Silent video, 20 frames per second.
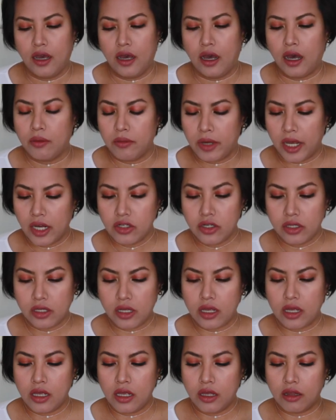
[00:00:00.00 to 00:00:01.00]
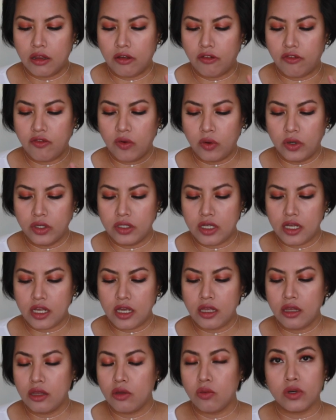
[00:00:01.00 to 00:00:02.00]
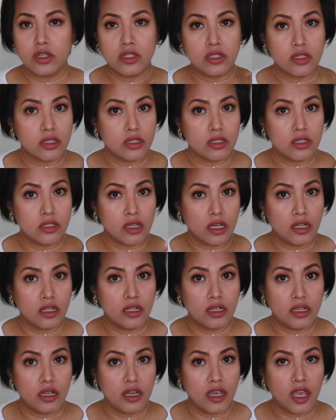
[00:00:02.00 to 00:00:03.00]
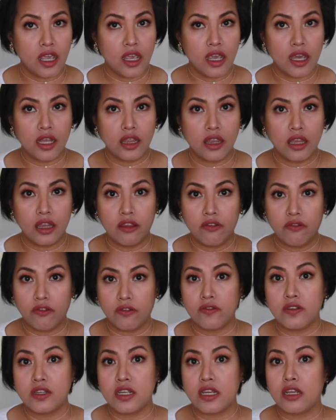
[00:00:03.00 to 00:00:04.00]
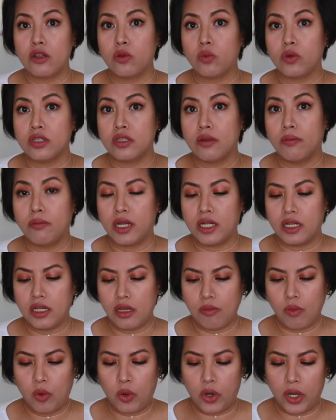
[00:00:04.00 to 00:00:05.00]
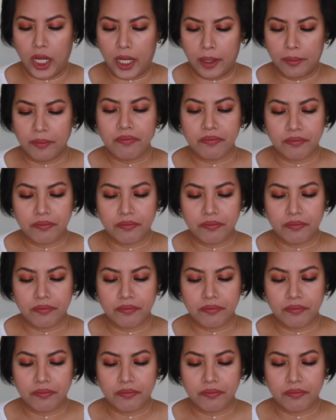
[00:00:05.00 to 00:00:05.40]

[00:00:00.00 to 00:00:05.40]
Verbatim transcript: Actually, the 14th was the Sunday, and then the 15th was the Monday morning.